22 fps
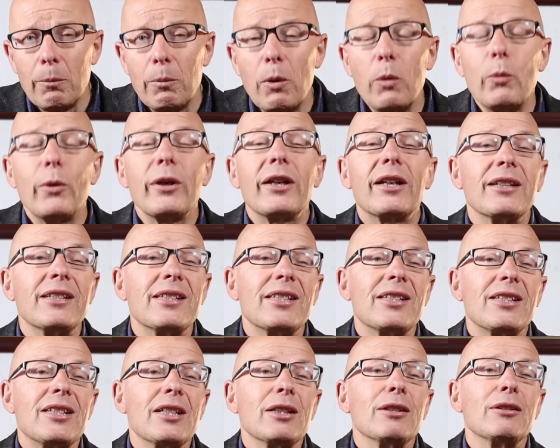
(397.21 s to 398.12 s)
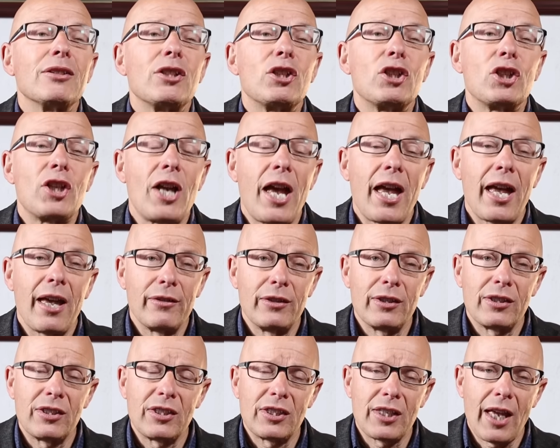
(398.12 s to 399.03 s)
but we can still share
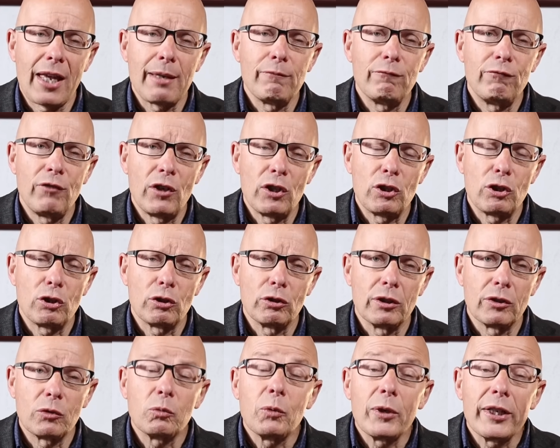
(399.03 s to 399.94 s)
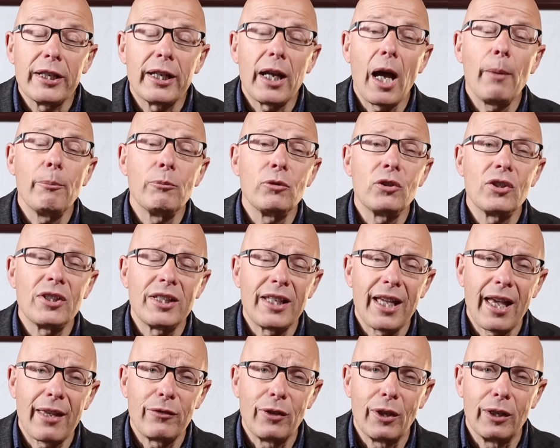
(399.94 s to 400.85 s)
the same visions. We come
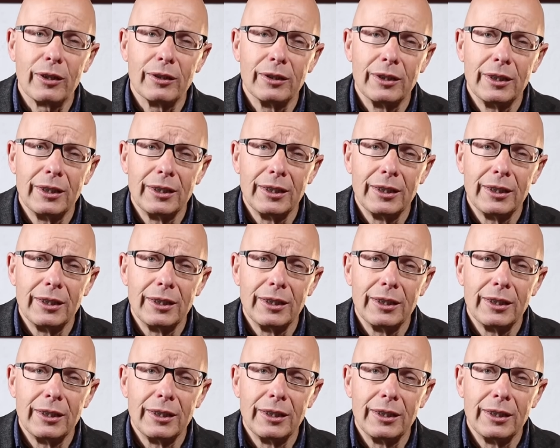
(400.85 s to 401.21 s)
together